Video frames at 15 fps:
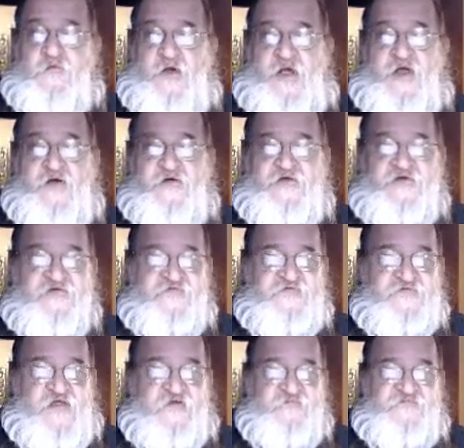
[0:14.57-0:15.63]
Wow,
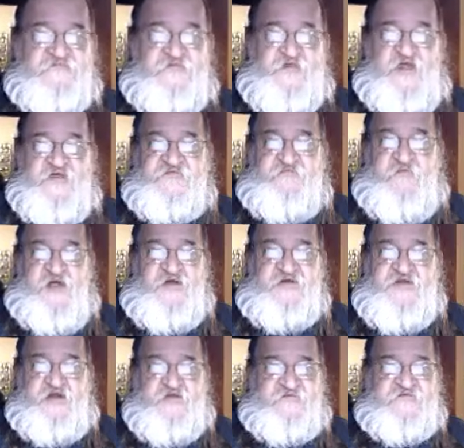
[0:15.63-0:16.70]
yours comes fast. Mine
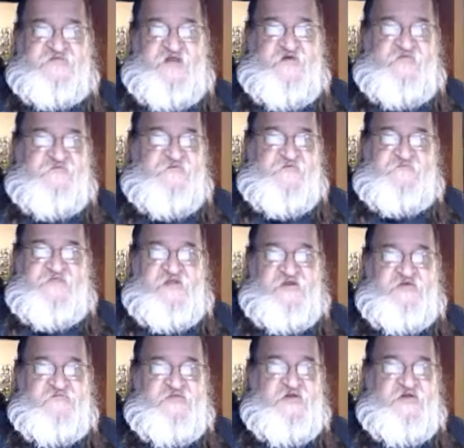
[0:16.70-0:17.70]
takes 10-15